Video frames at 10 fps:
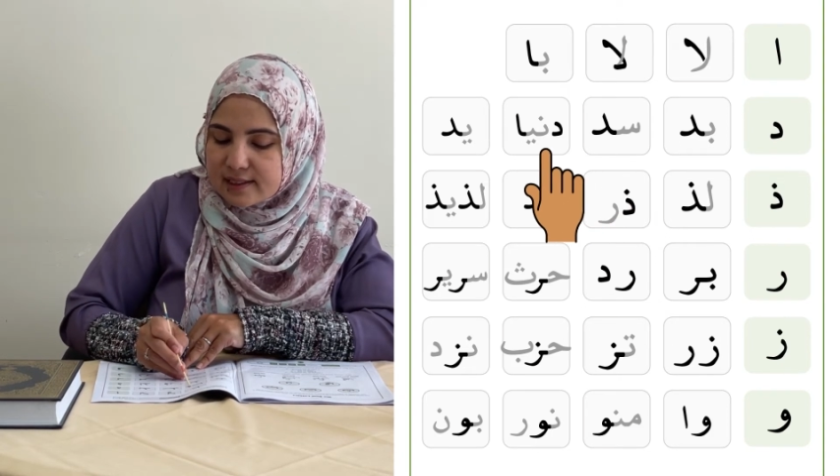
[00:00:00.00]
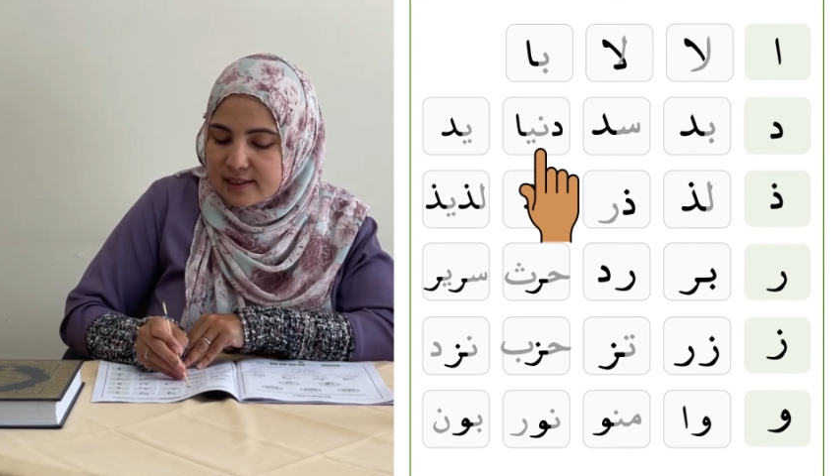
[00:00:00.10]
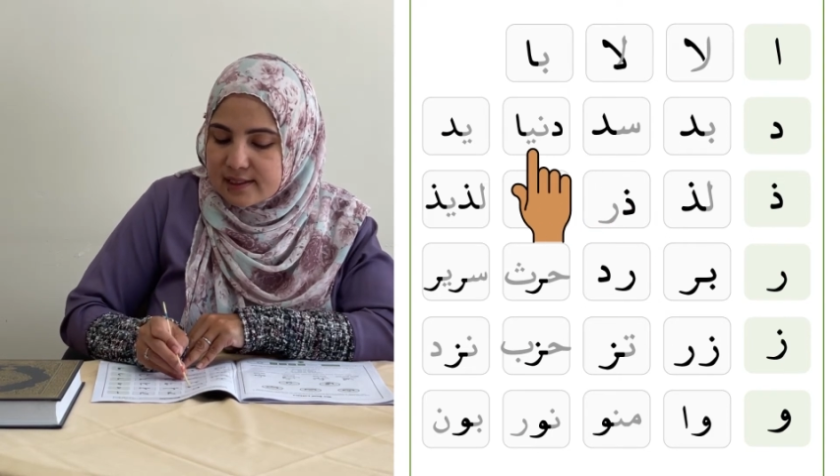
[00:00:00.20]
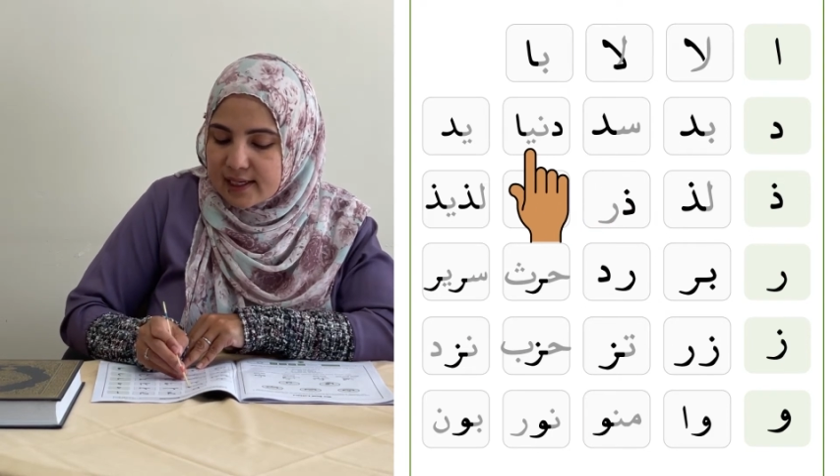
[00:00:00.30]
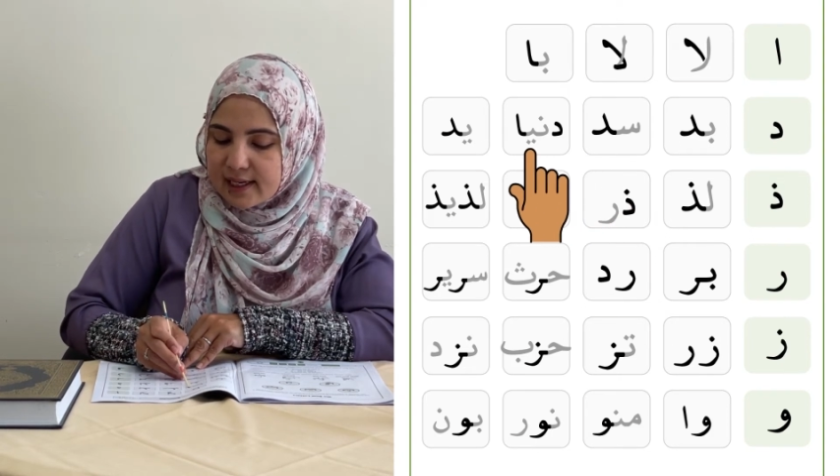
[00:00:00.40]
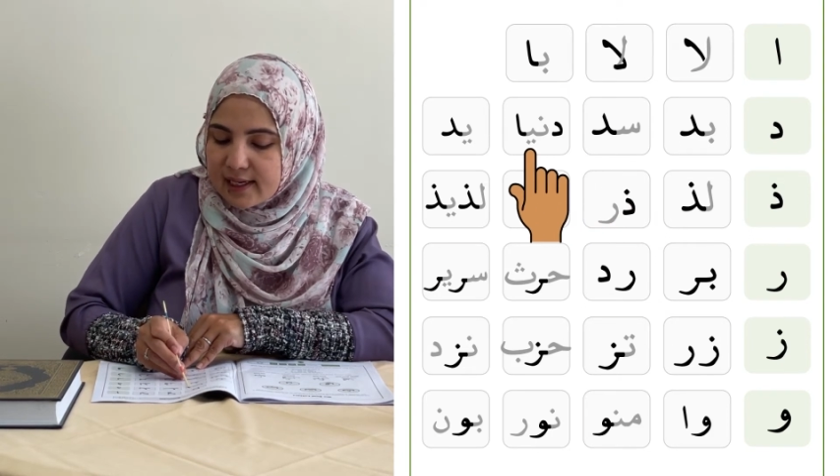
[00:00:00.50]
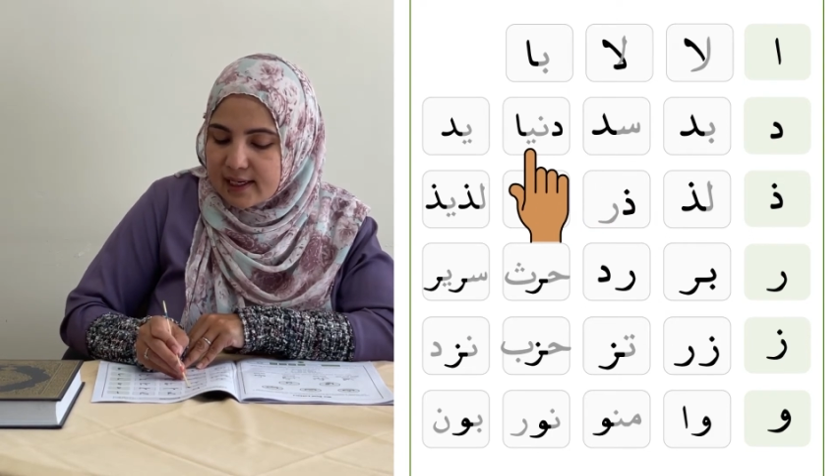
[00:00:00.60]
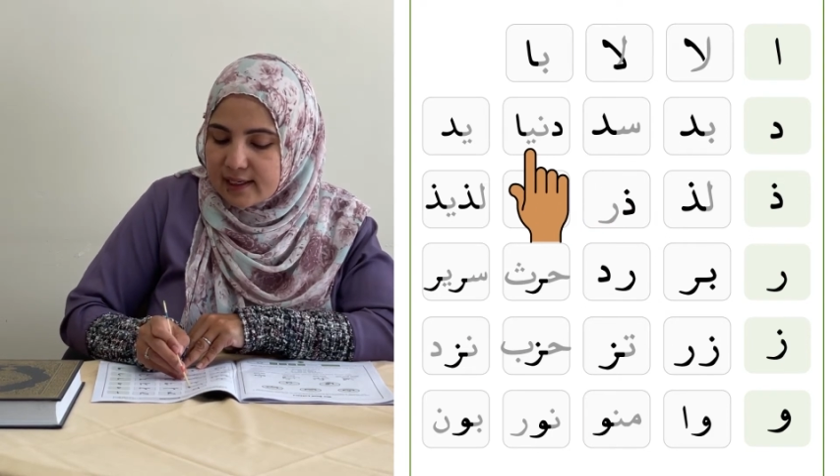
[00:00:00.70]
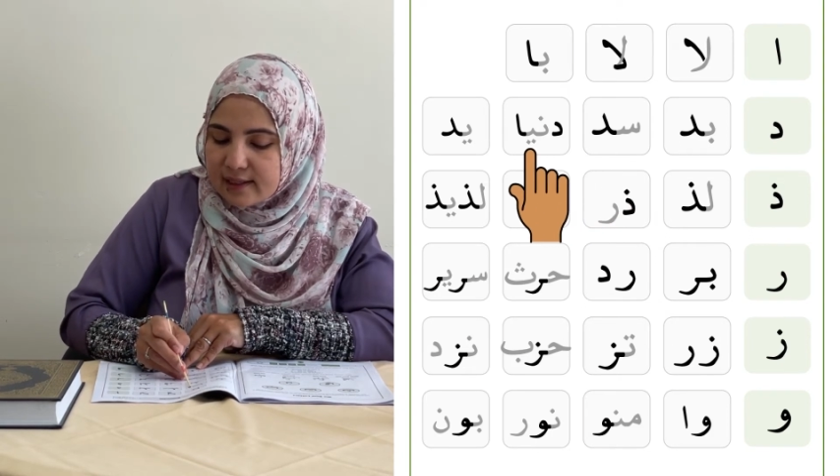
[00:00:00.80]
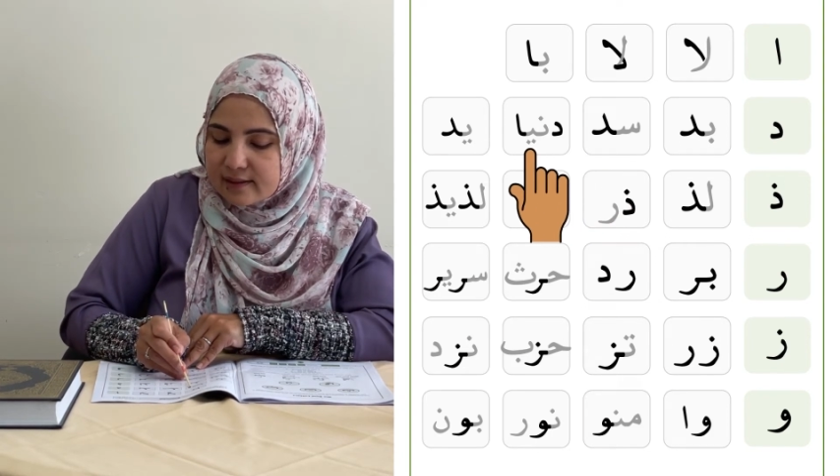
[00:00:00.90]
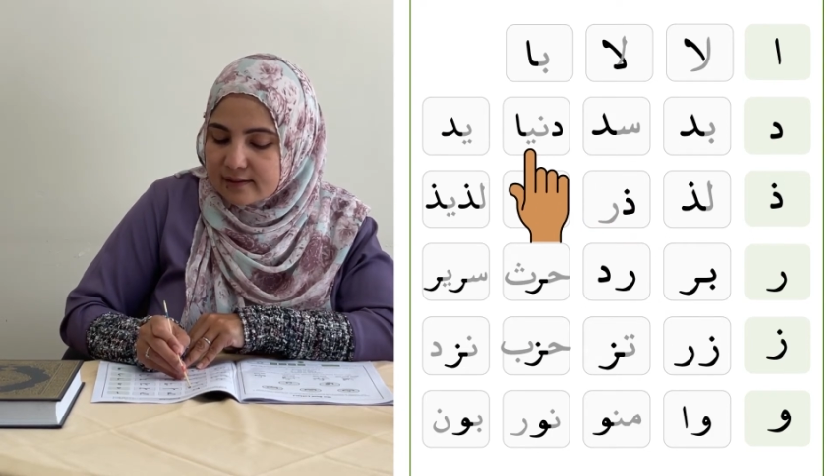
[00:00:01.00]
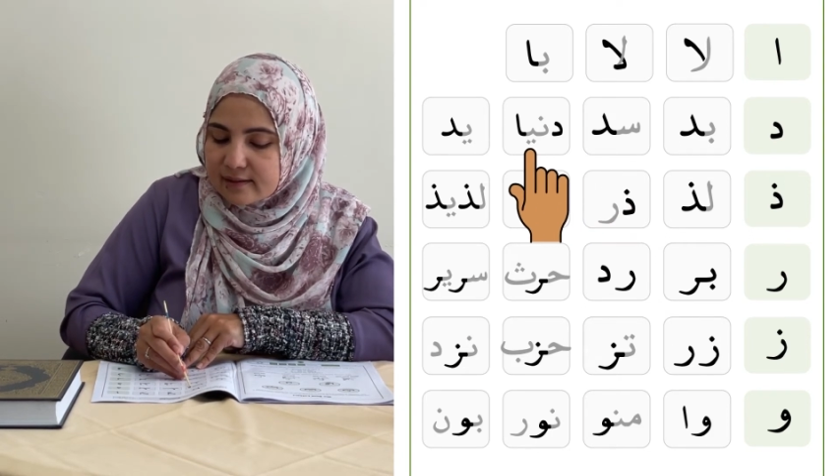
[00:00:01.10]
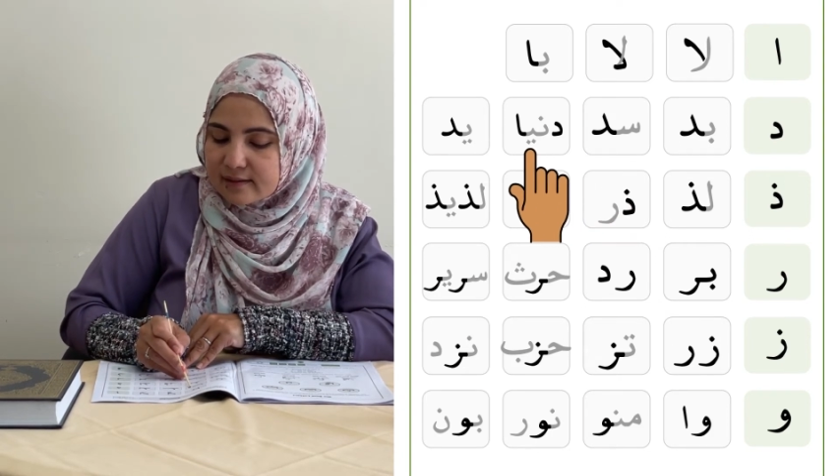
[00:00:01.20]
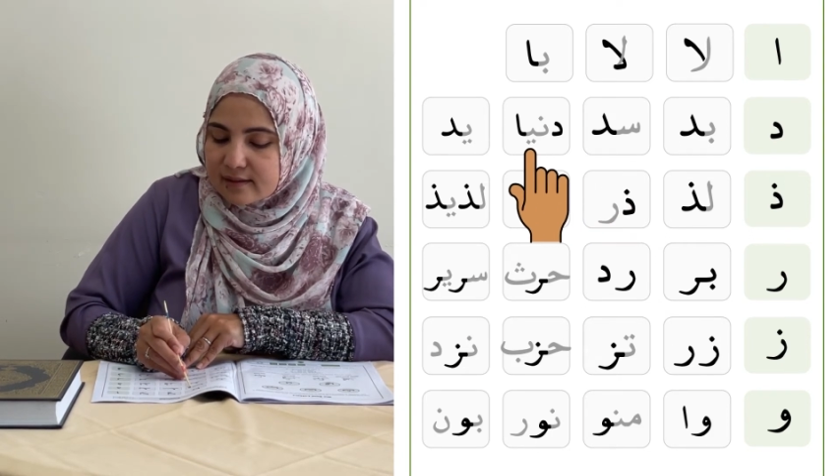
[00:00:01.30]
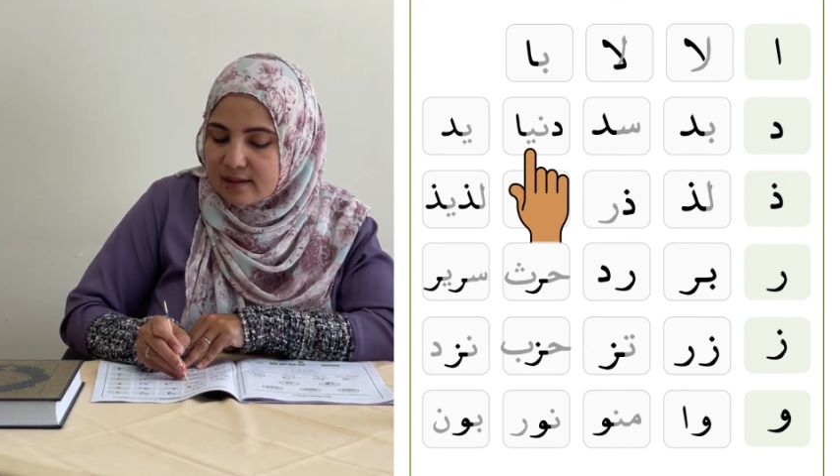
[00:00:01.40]
Dal,
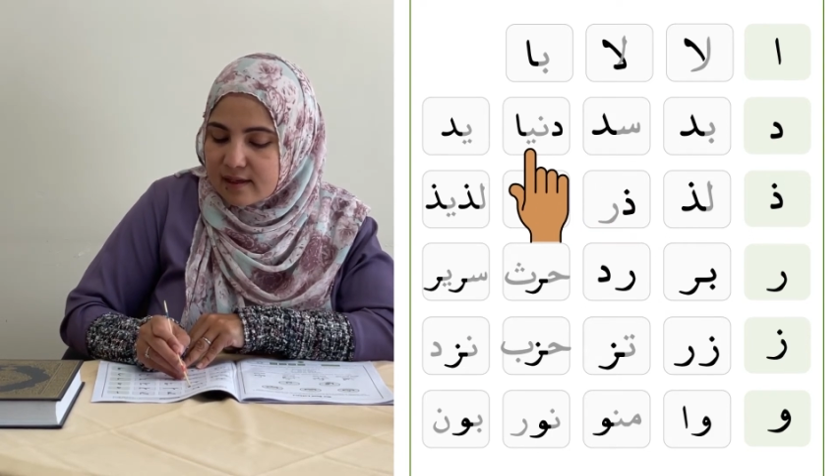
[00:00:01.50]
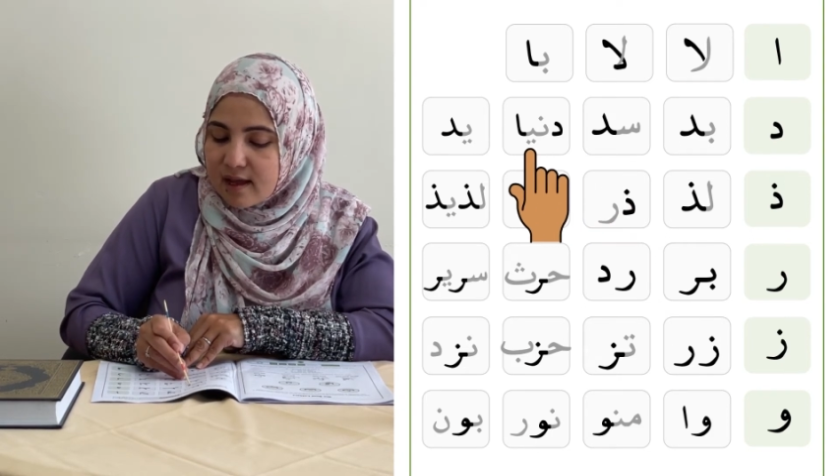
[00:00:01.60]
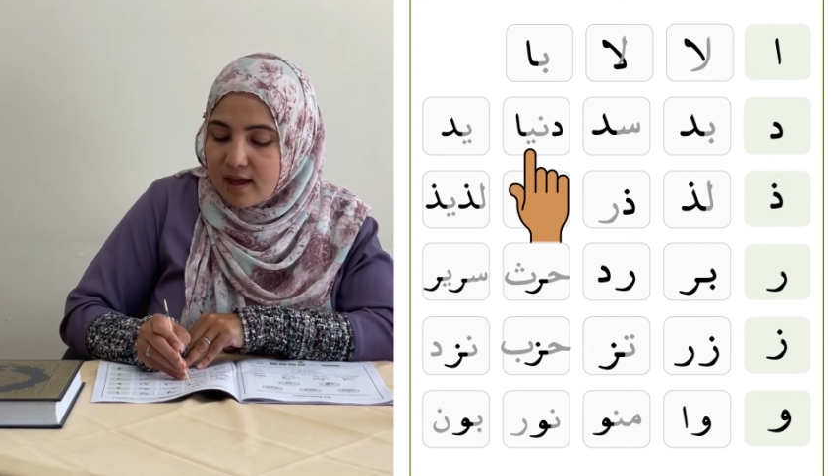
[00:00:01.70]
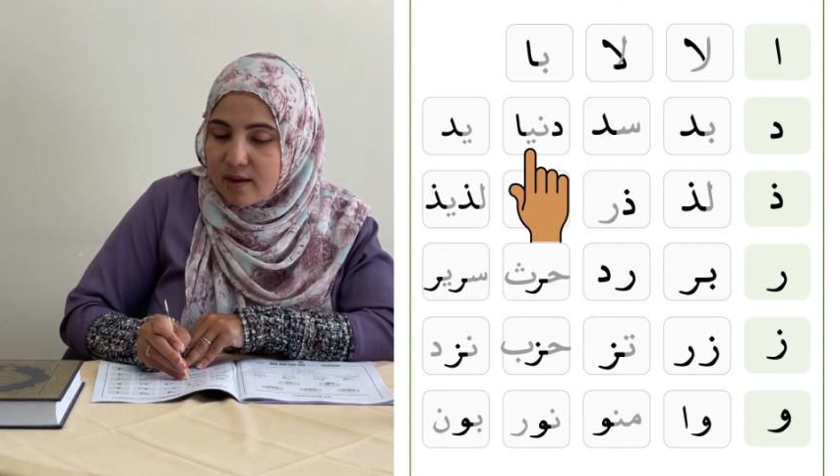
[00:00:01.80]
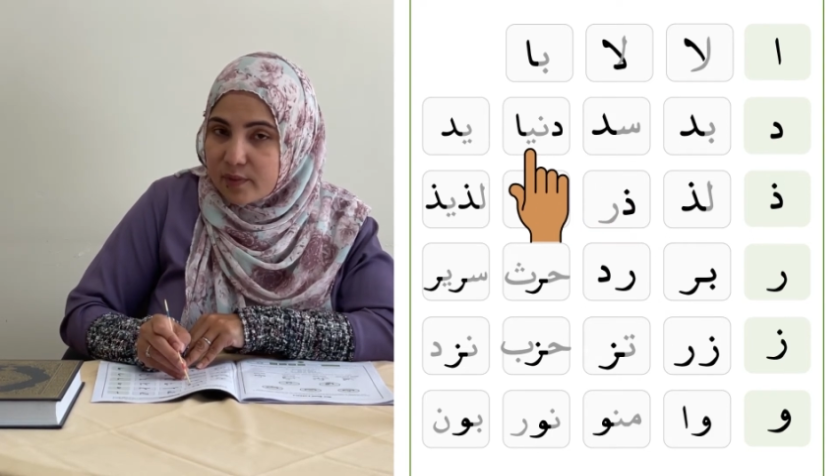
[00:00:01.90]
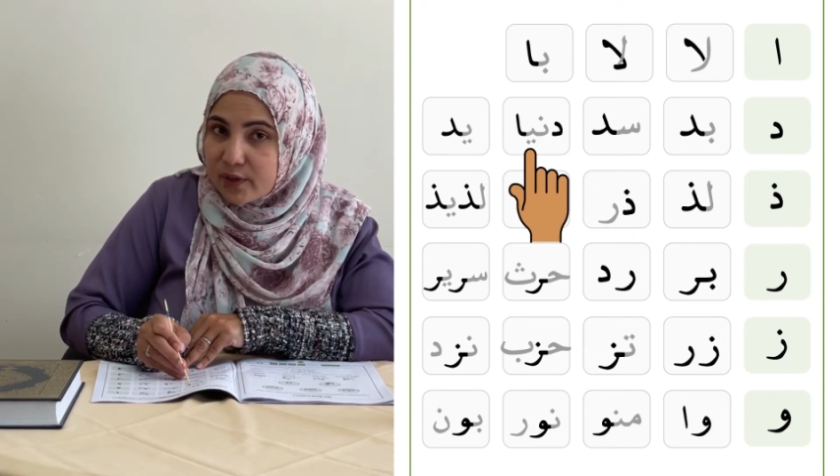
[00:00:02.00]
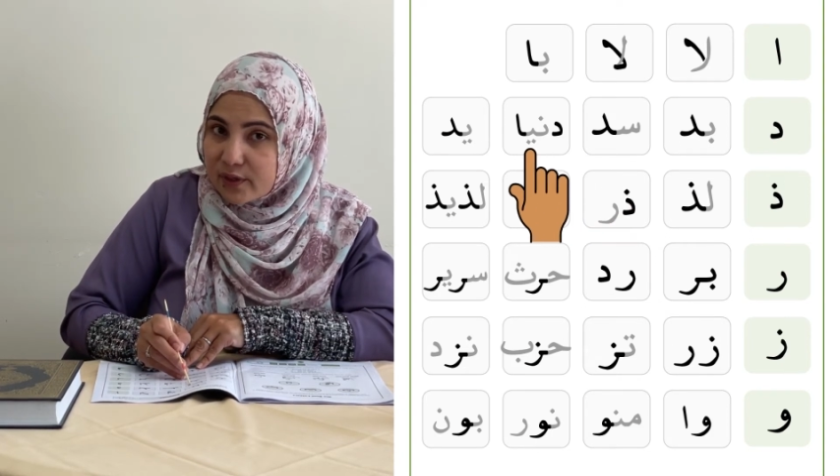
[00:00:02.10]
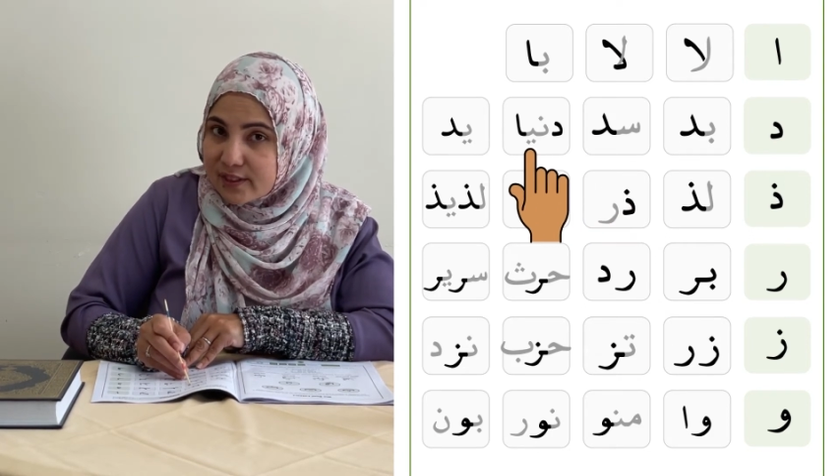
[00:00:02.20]
because